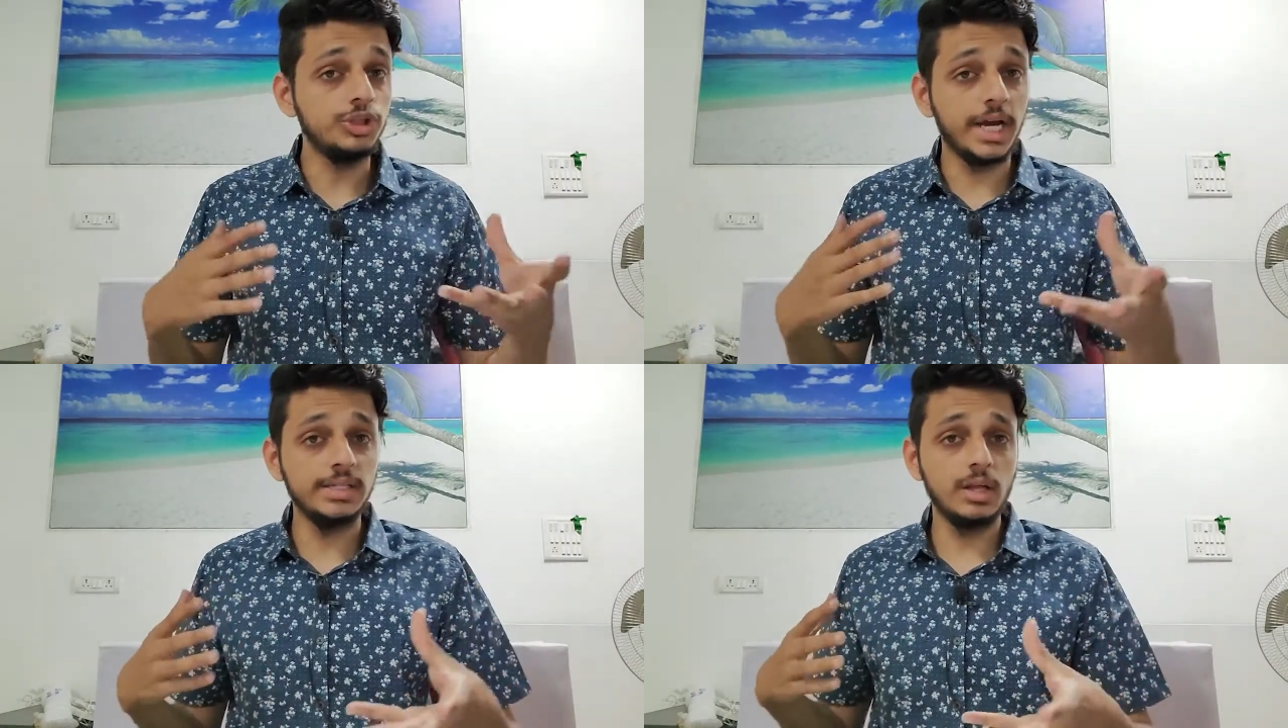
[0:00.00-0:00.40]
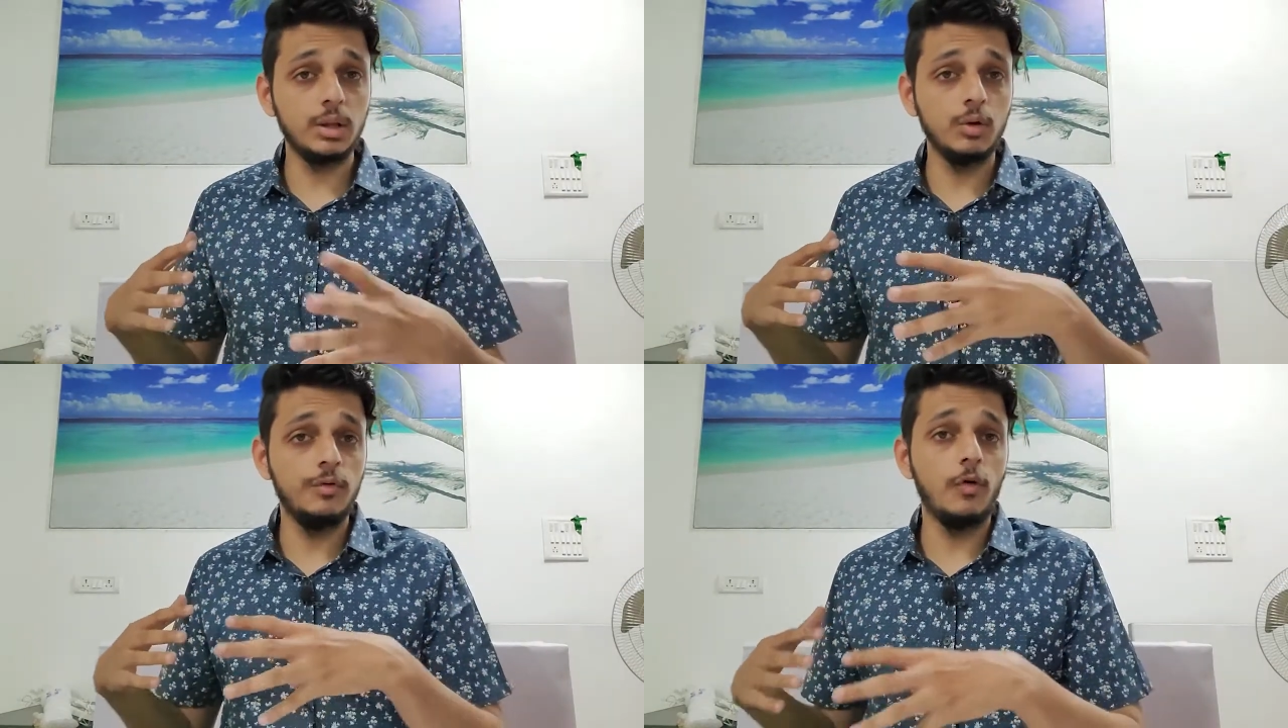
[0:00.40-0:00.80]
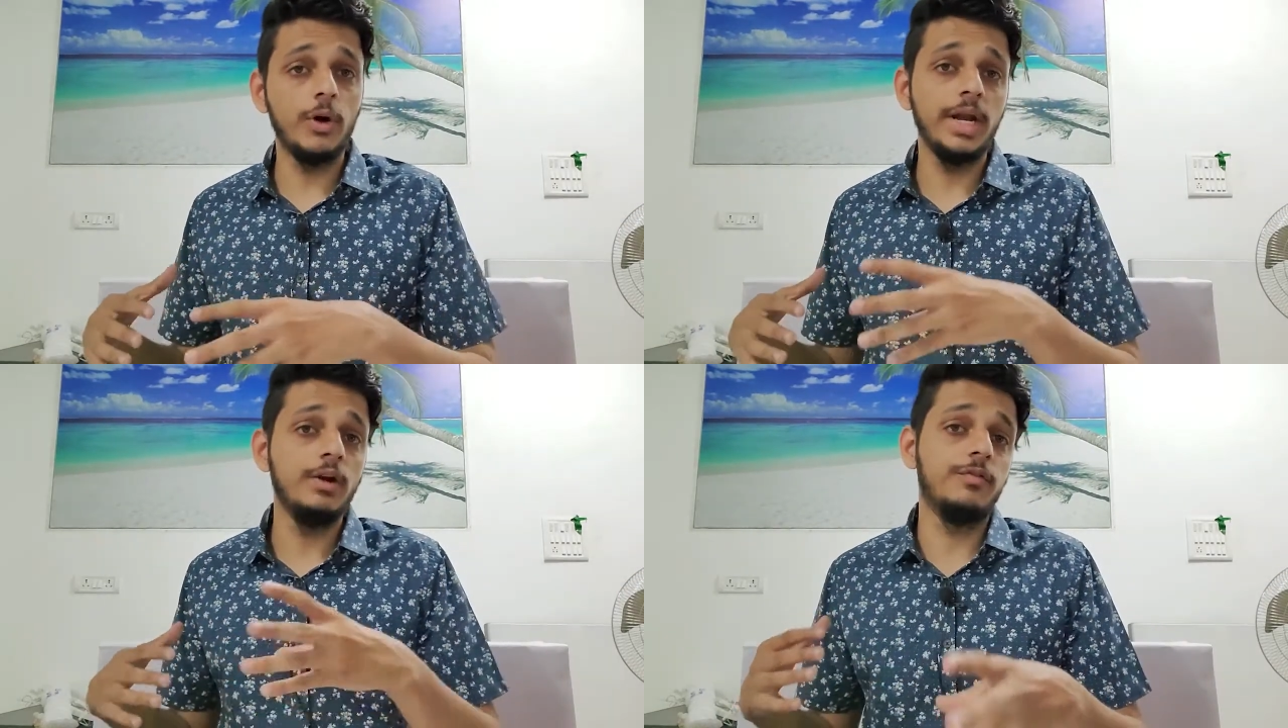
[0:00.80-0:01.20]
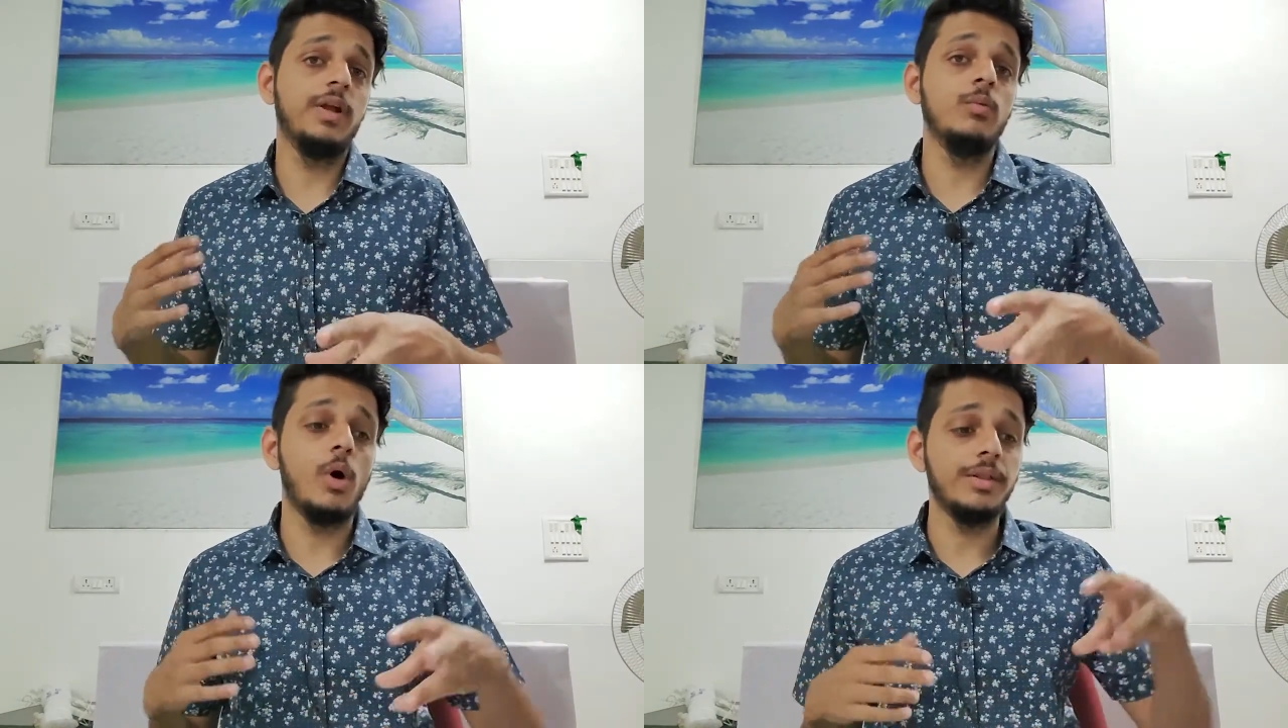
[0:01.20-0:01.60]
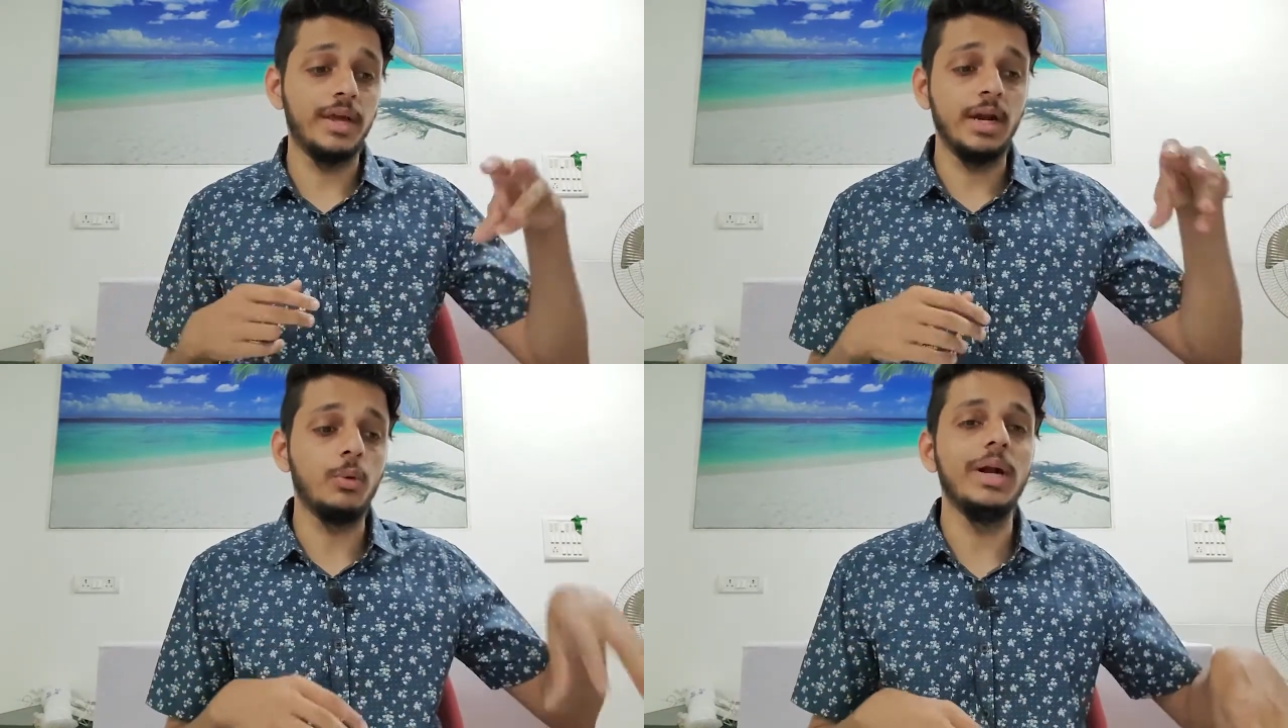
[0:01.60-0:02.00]
changes to 14 to 15 watts
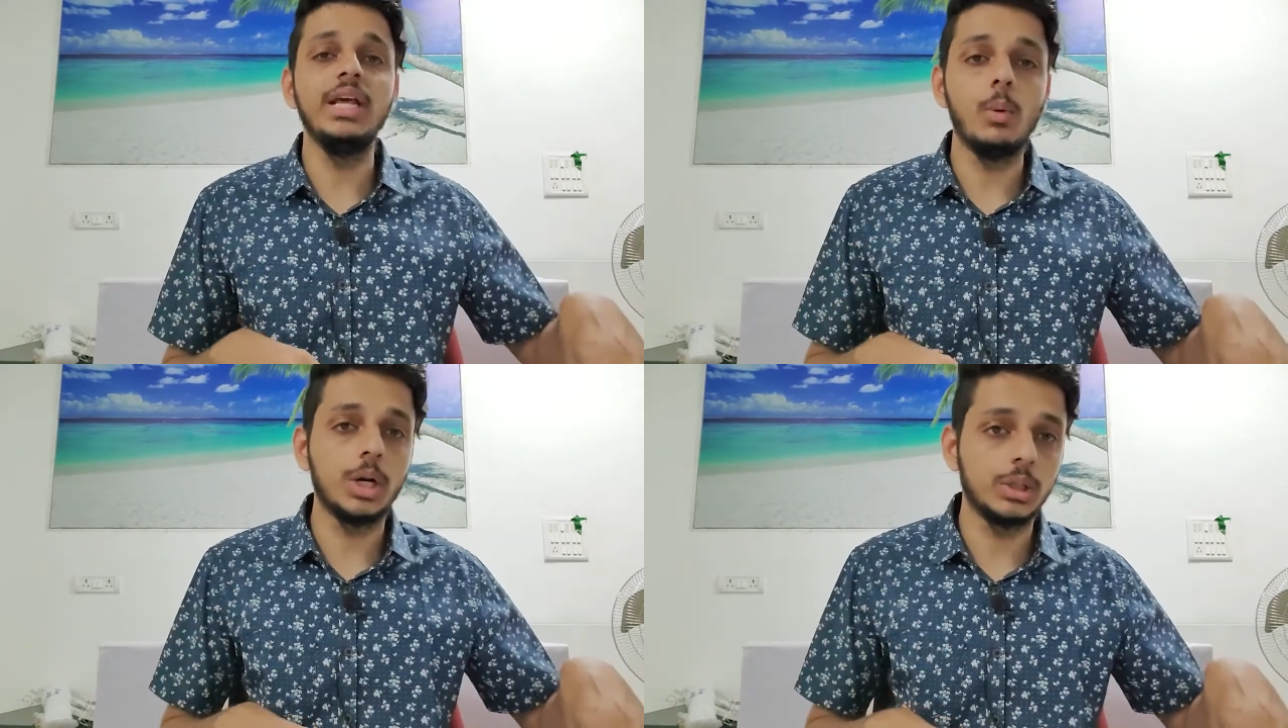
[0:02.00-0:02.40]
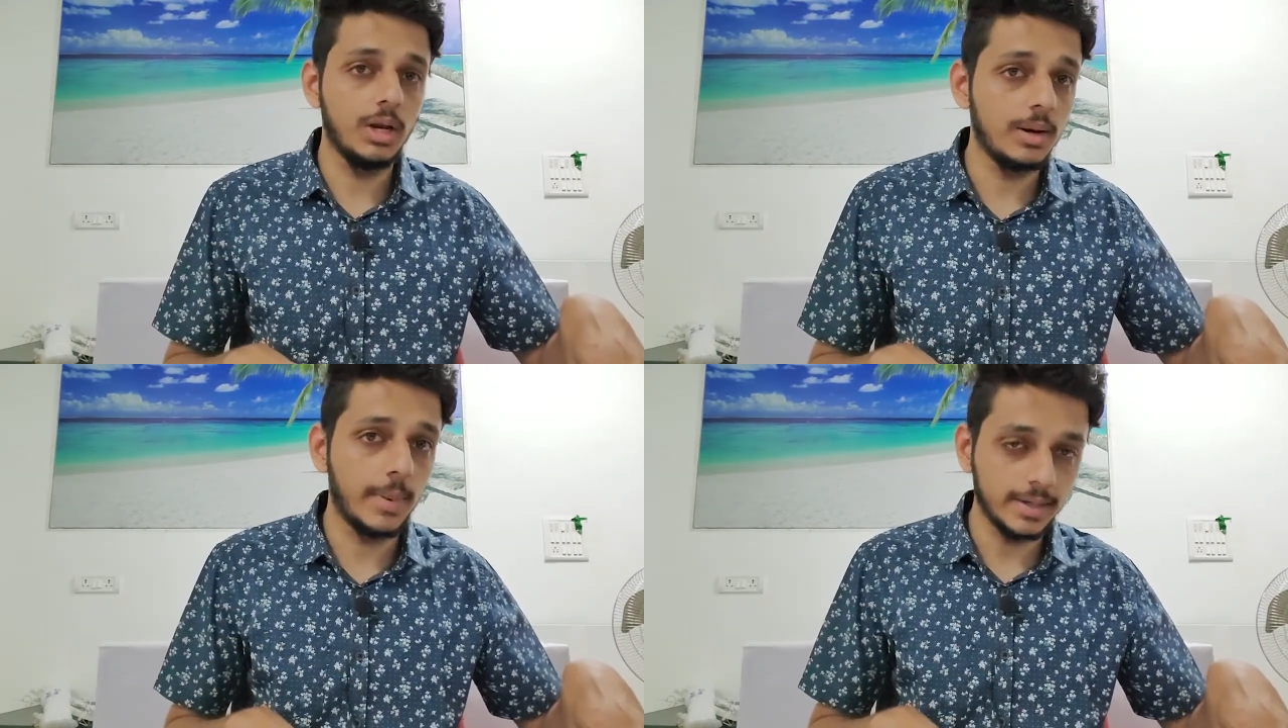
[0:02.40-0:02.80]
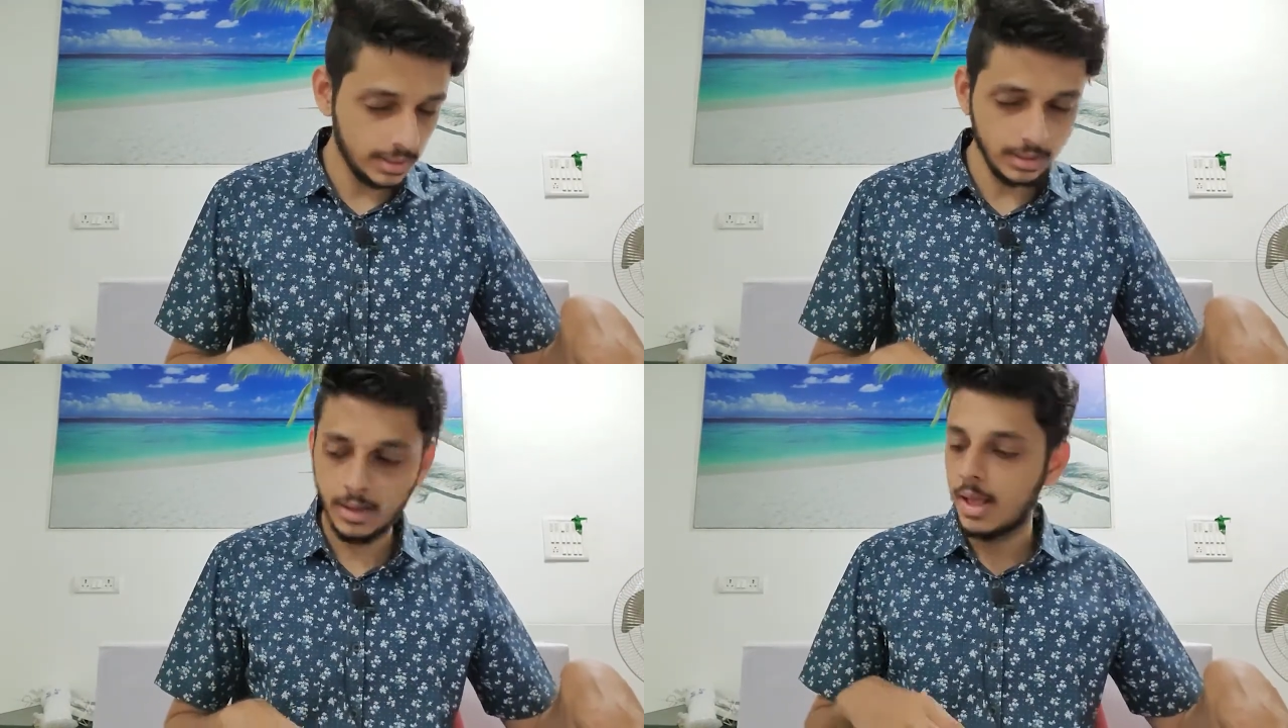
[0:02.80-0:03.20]
in a 20 watt solar panel.